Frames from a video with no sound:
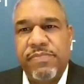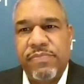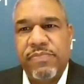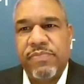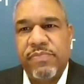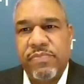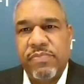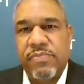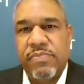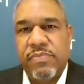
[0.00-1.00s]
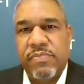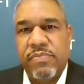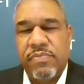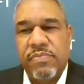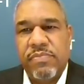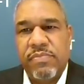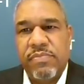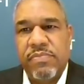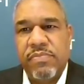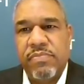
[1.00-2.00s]

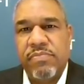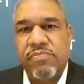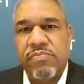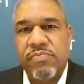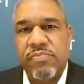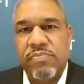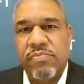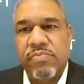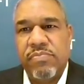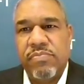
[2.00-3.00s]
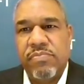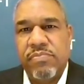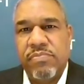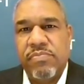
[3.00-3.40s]
(not speaking)